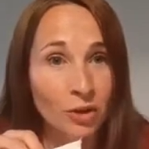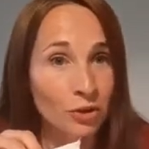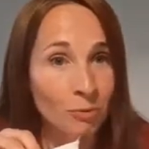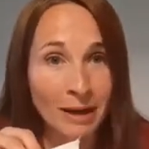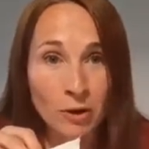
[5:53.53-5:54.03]

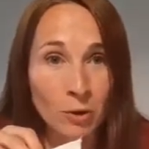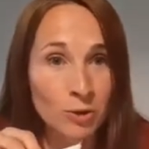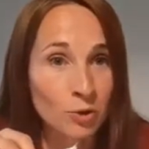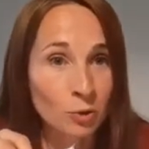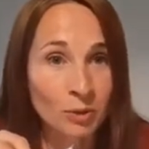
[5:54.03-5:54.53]
You might
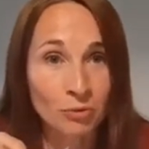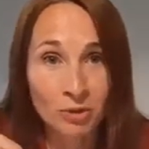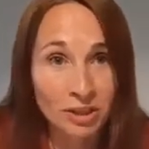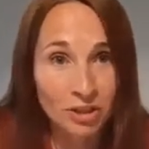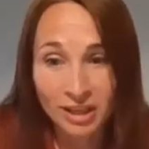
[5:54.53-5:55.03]
also be
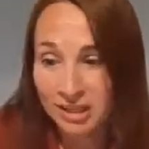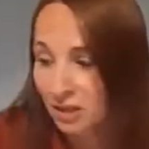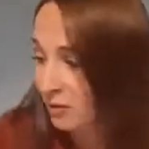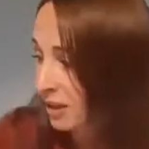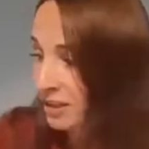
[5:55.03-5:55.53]
really
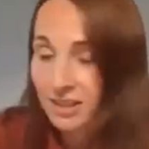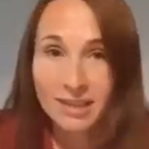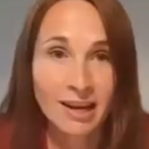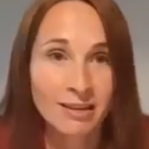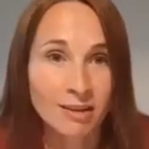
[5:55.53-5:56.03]
creative and
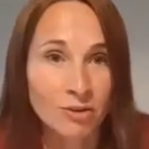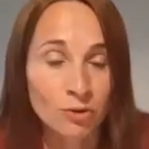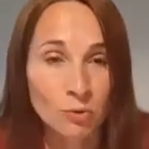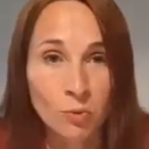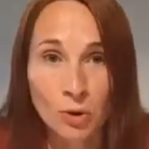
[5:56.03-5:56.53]
decide that
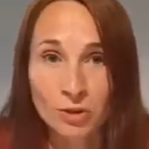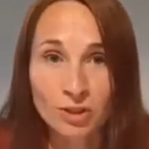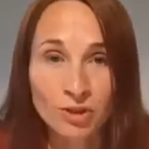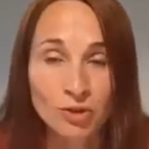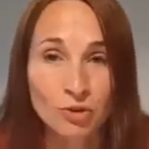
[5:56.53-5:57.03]
you want
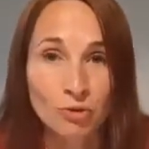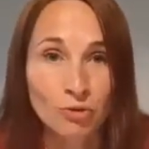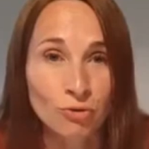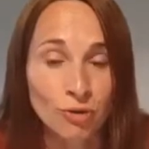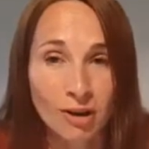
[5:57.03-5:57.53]
to